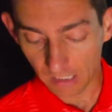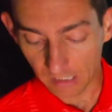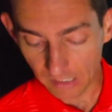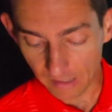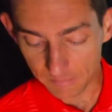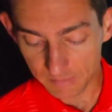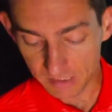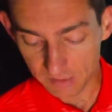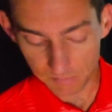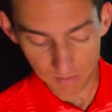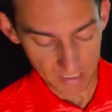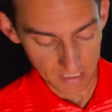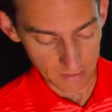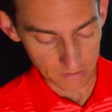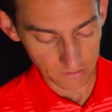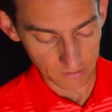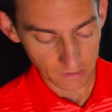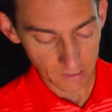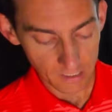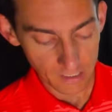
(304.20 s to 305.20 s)
club
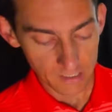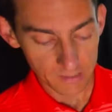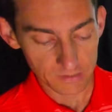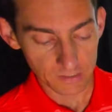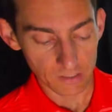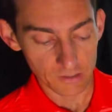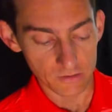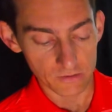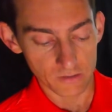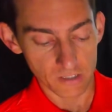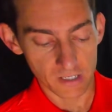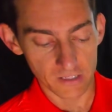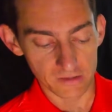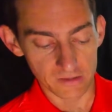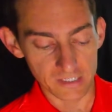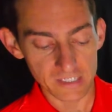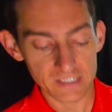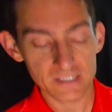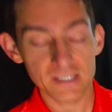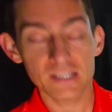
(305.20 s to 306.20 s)
speeds. So
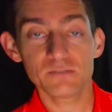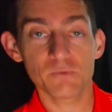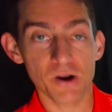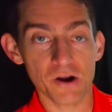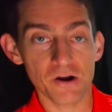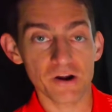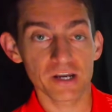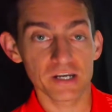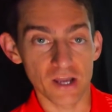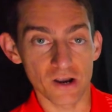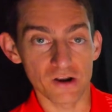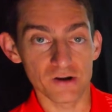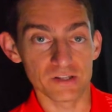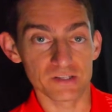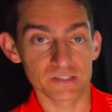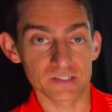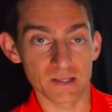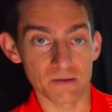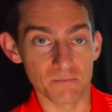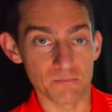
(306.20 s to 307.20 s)
this is where I
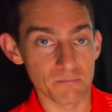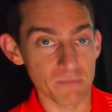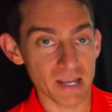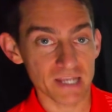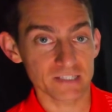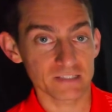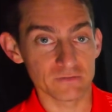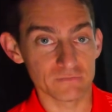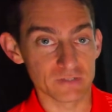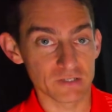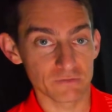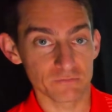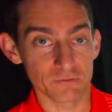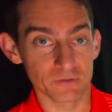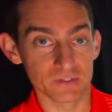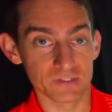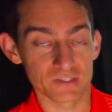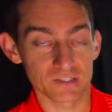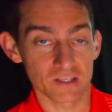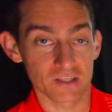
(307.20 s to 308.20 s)
noticed a massive
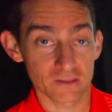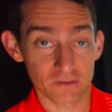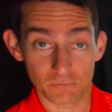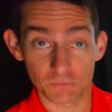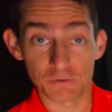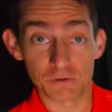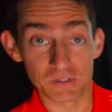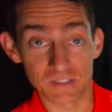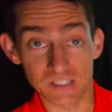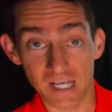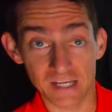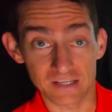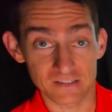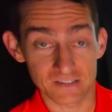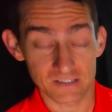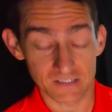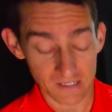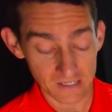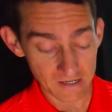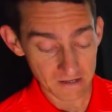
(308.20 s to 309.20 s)
difference through the
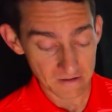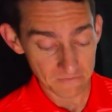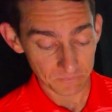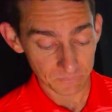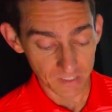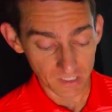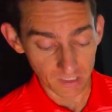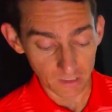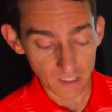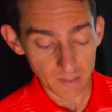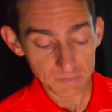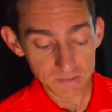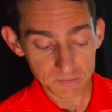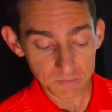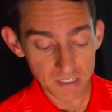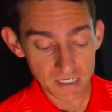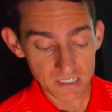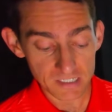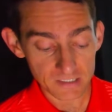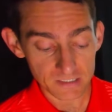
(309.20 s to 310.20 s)
test. Club
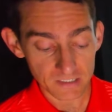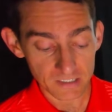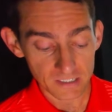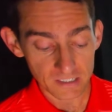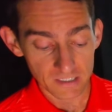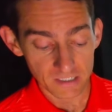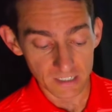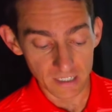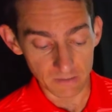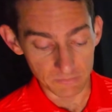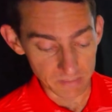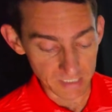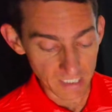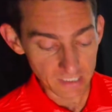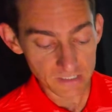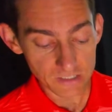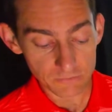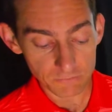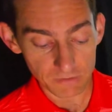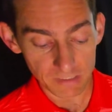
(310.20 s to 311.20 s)
speeds, it was
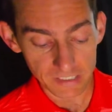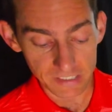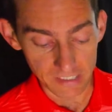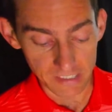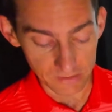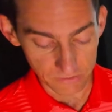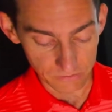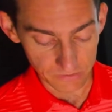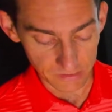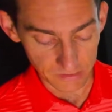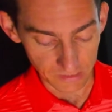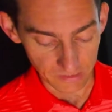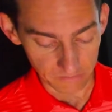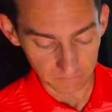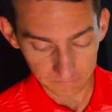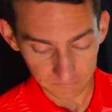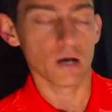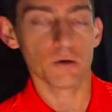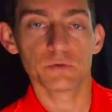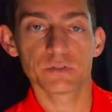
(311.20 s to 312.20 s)
actually really interesting.
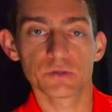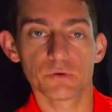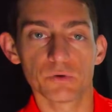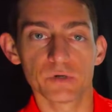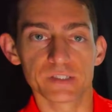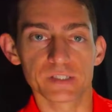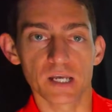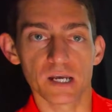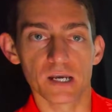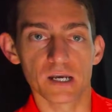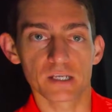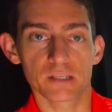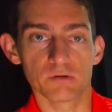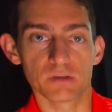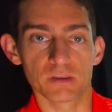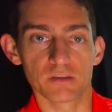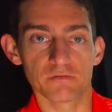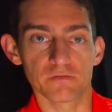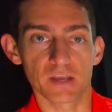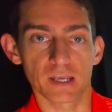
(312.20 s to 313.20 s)
I was always
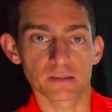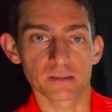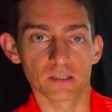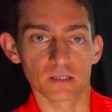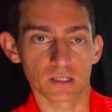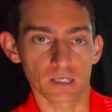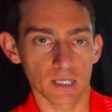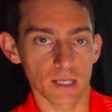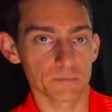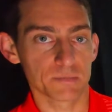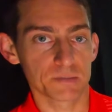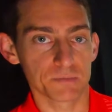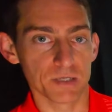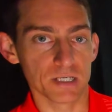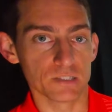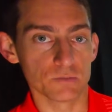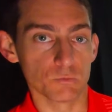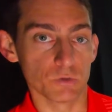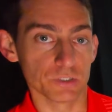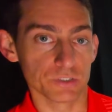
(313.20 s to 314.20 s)
arguing the fact that club
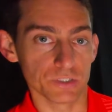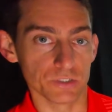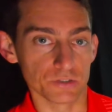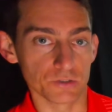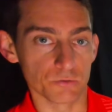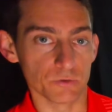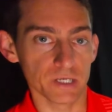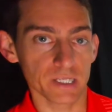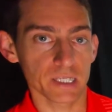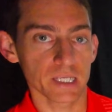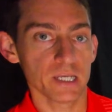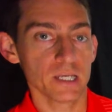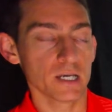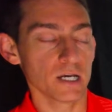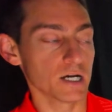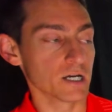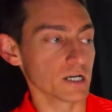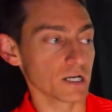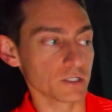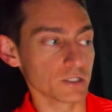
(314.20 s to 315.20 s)
speeds were too quick,
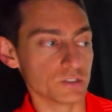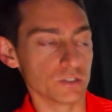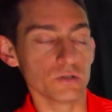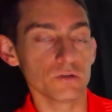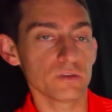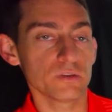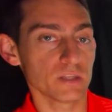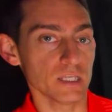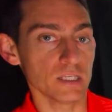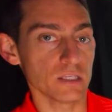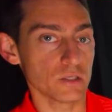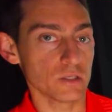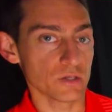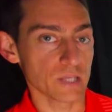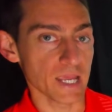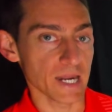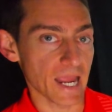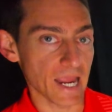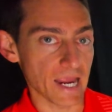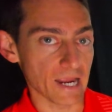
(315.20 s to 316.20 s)
and I do think you
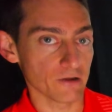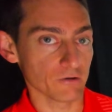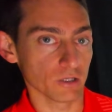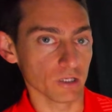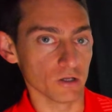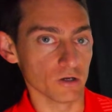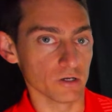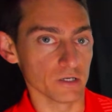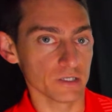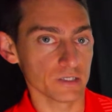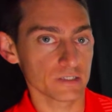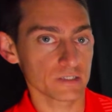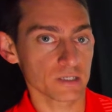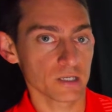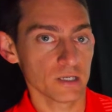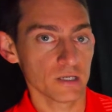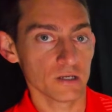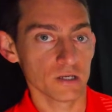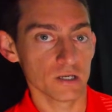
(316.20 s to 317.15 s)
get outliers,